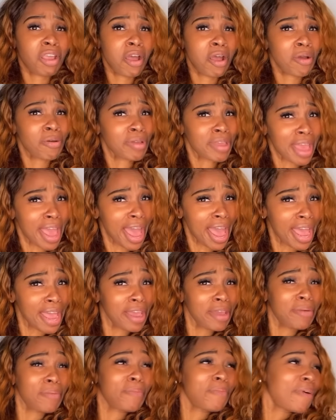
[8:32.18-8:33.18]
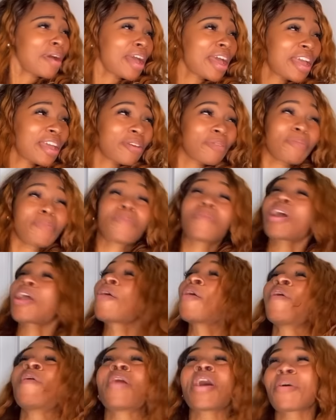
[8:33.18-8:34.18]
Okay,
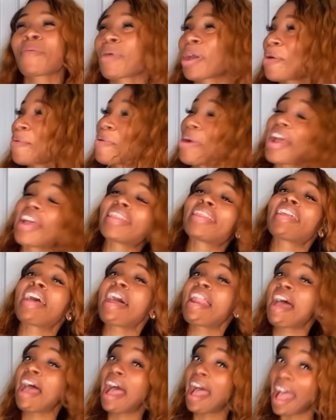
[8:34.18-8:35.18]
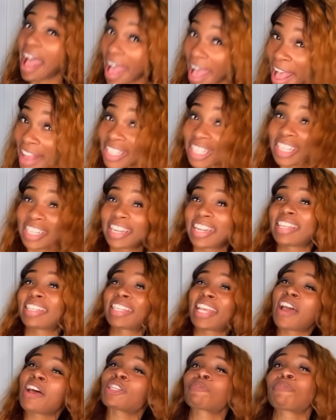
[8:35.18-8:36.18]
wait. That actually
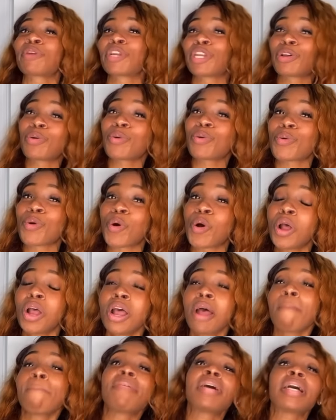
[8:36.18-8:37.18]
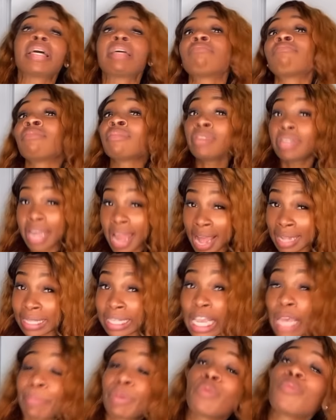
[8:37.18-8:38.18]
sounds pretty cool. But now
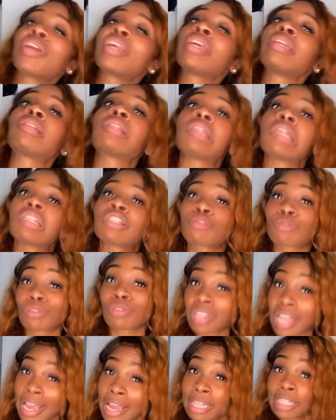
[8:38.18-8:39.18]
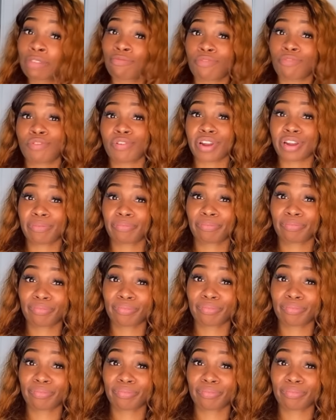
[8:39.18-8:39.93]
tell me what each initial stands for.